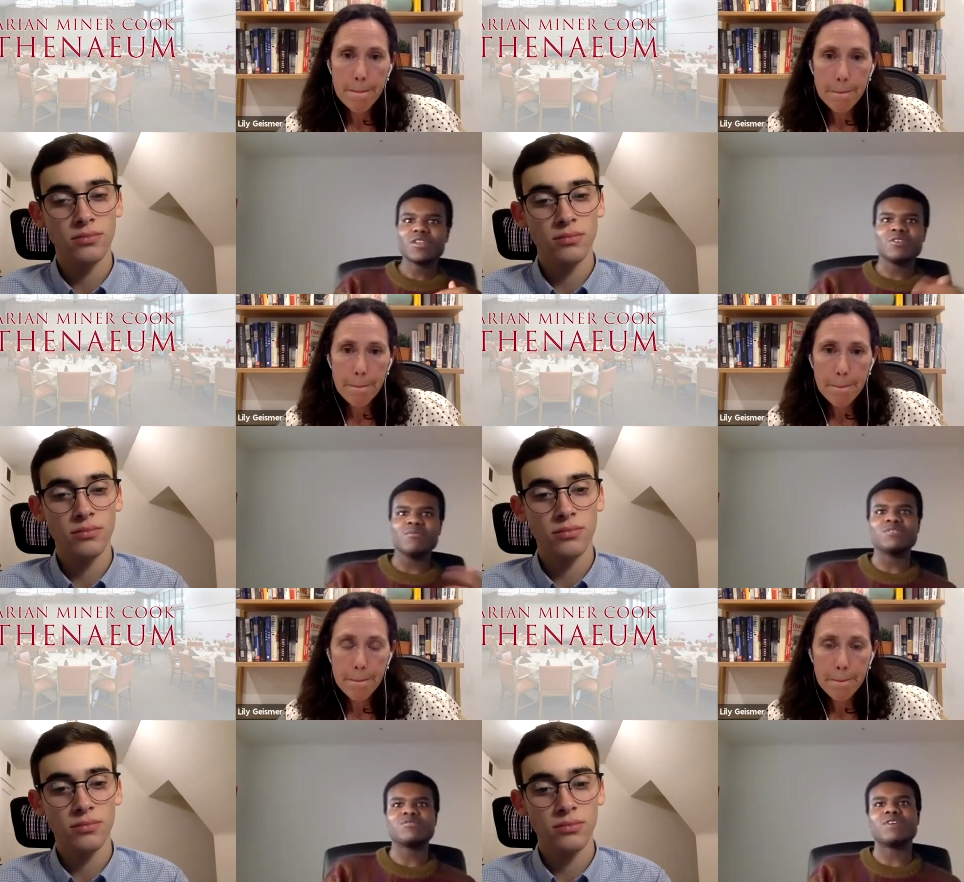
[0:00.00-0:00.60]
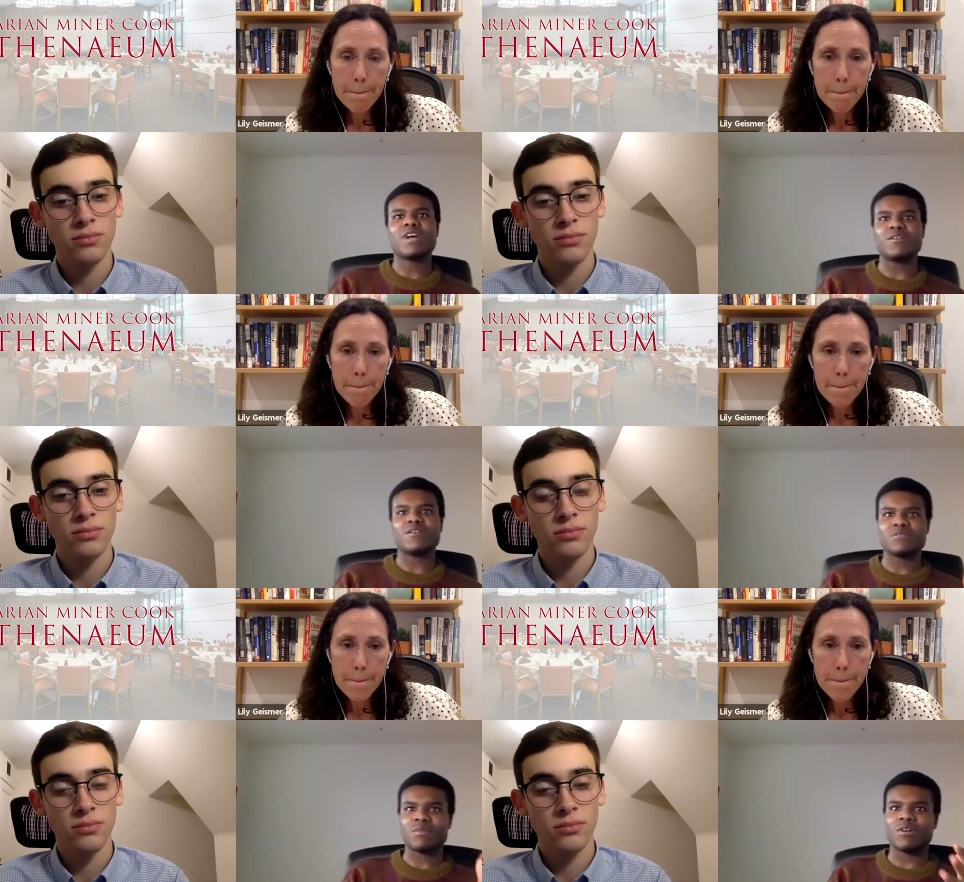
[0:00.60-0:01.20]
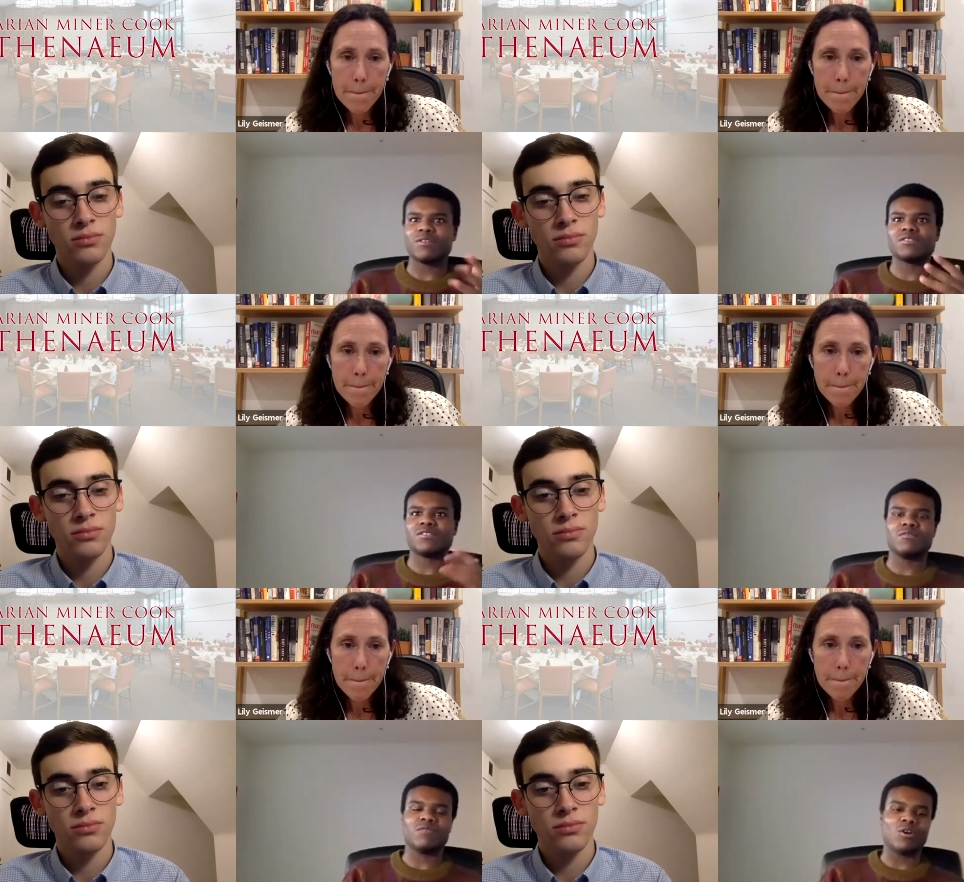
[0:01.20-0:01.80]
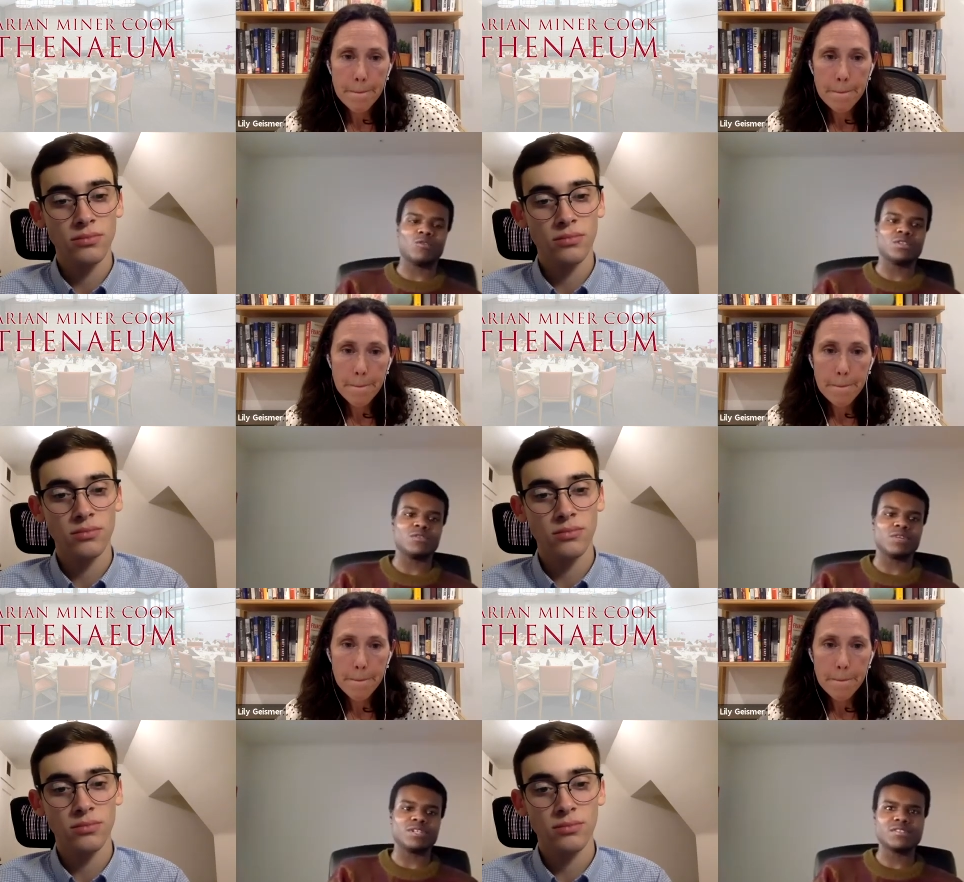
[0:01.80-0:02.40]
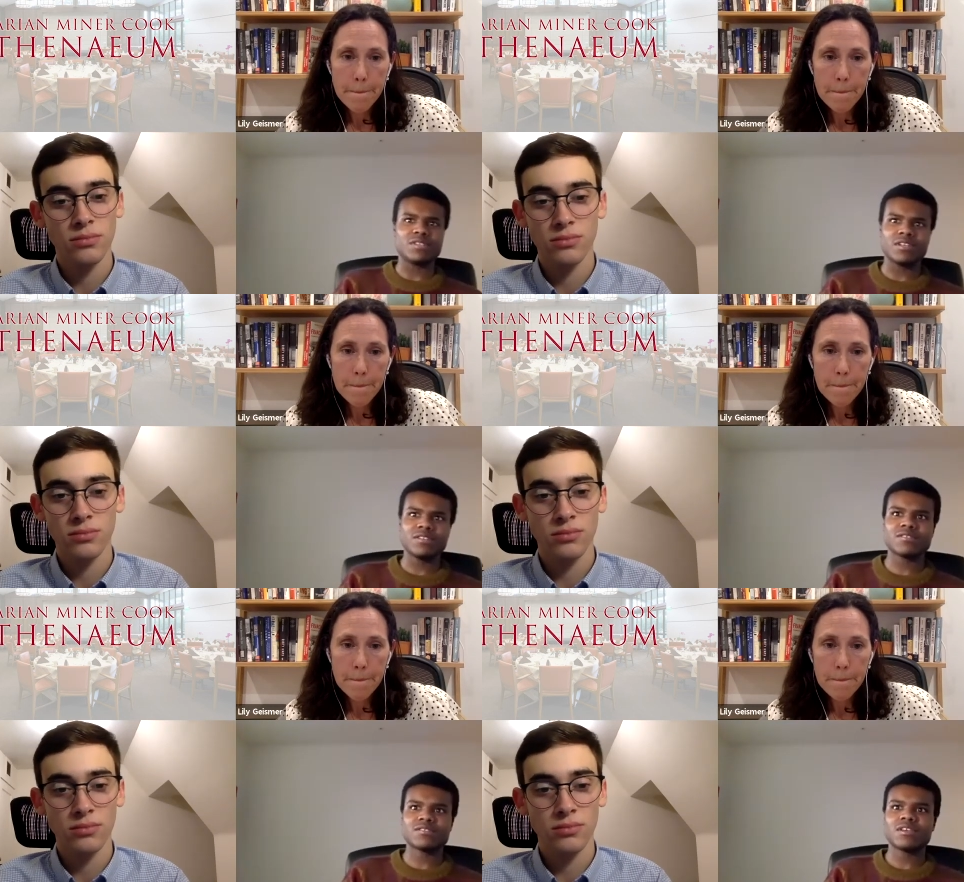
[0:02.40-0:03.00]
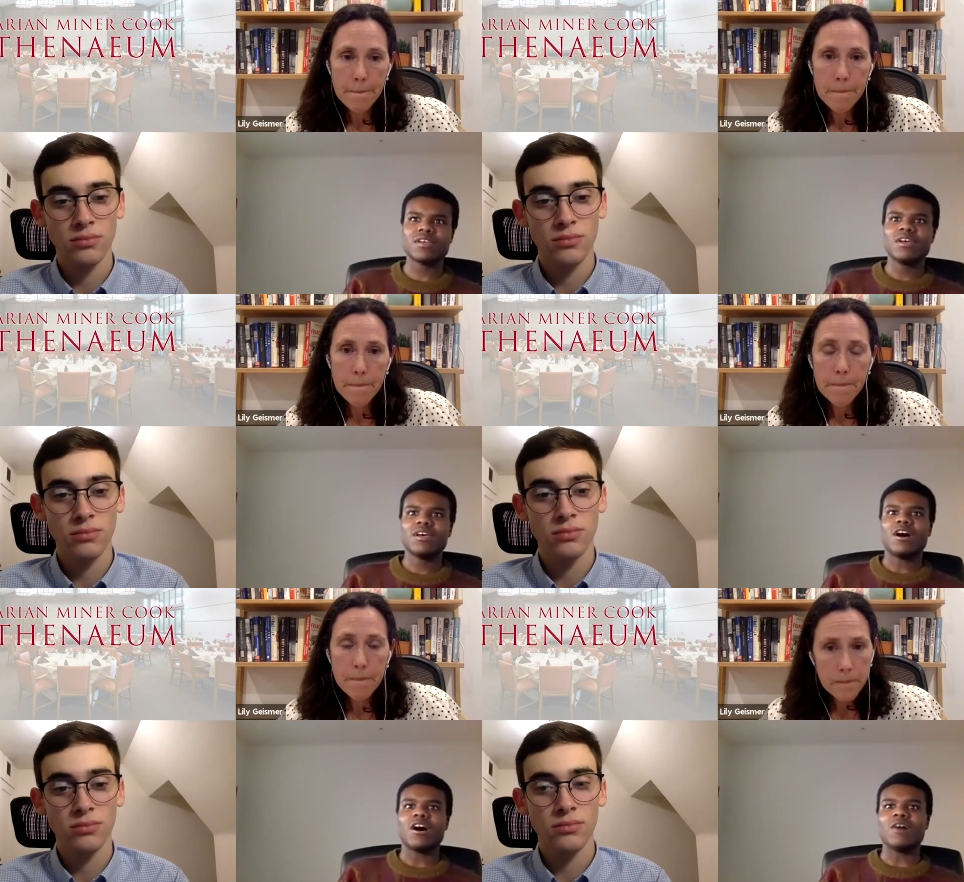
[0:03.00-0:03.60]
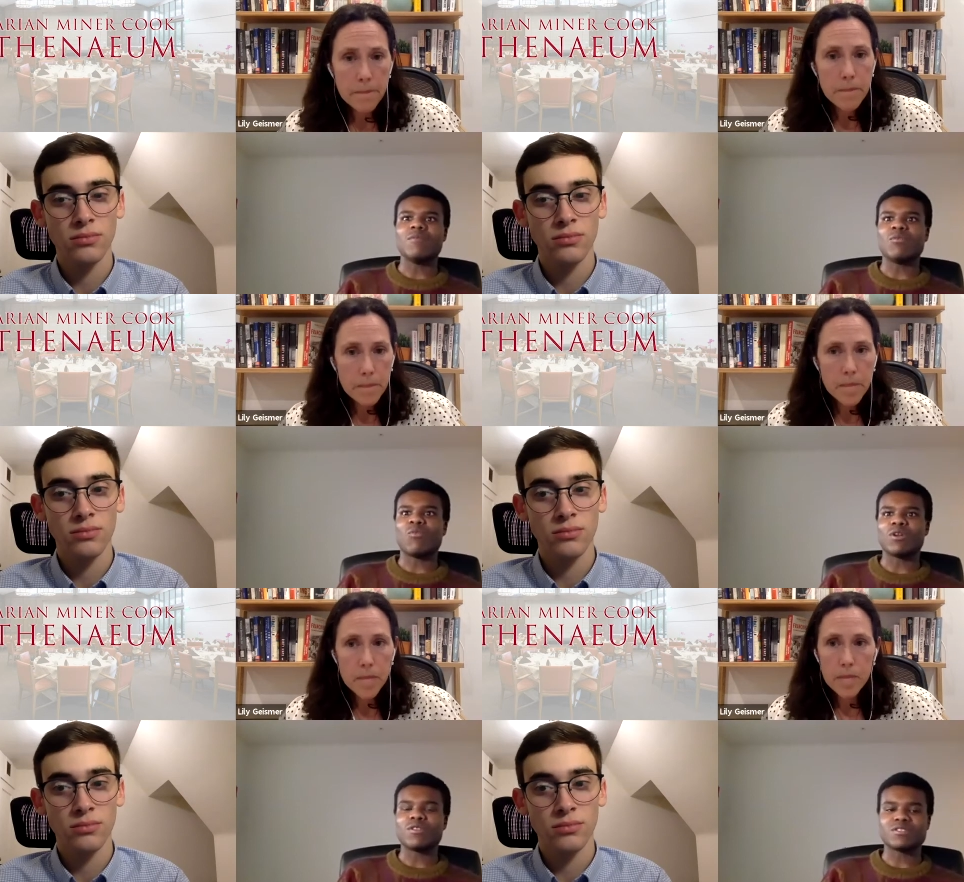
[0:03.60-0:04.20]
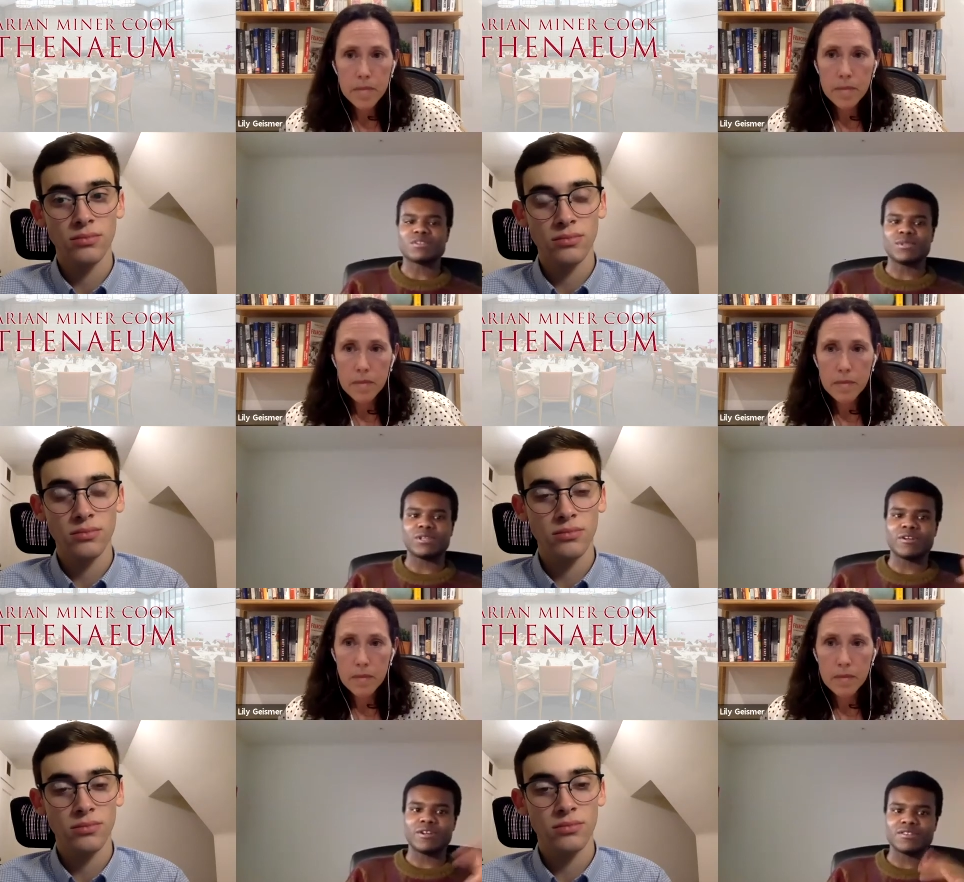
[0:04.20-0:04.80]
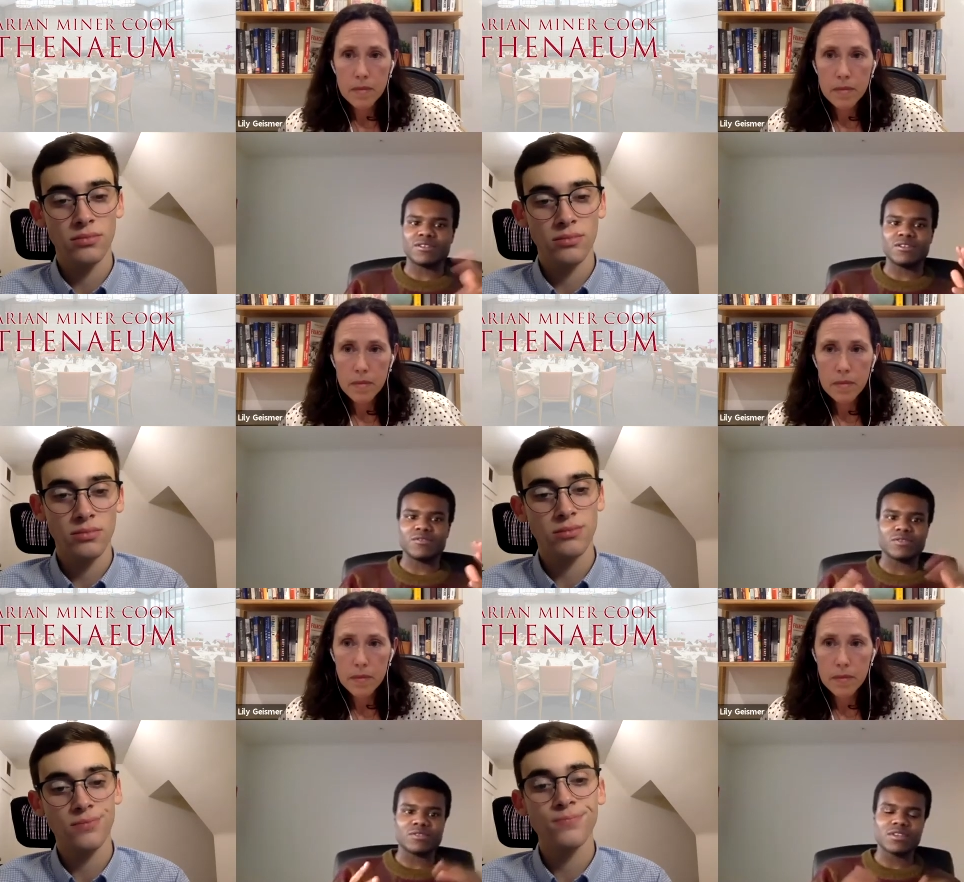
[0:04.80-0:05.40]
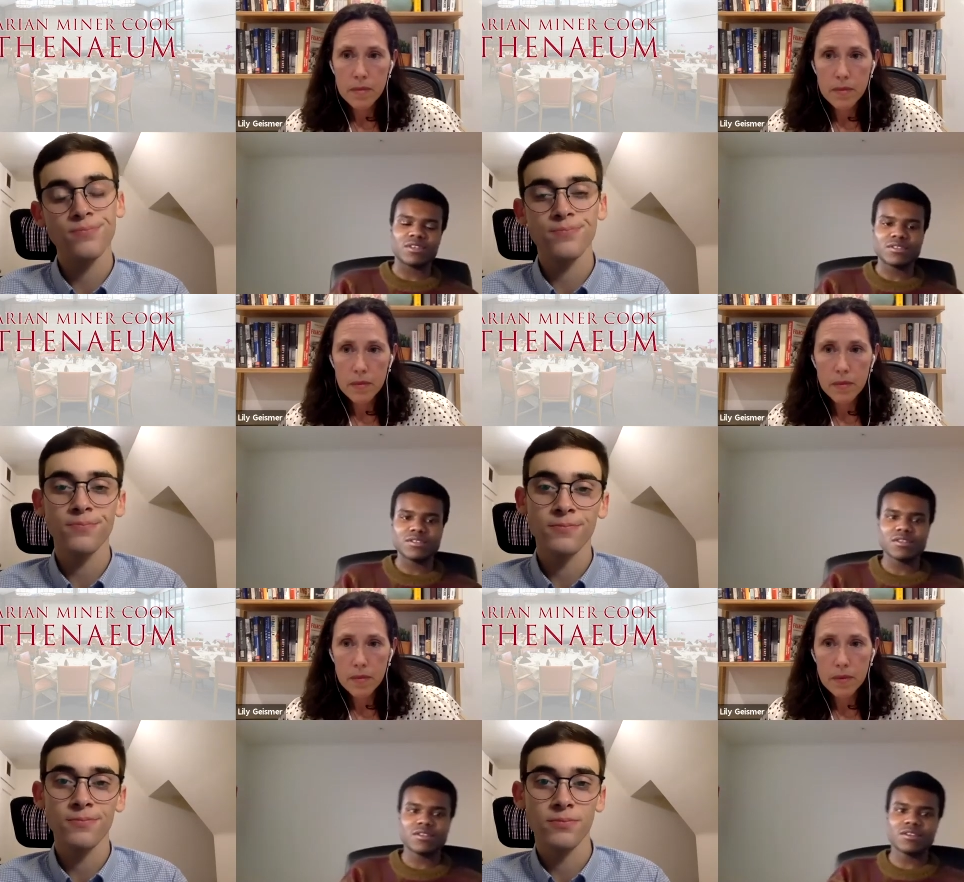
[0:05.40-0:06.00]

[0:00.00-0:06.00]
Speaker 1: commensurate housing policy evolved in red states? Um, and what are the similarities and differences?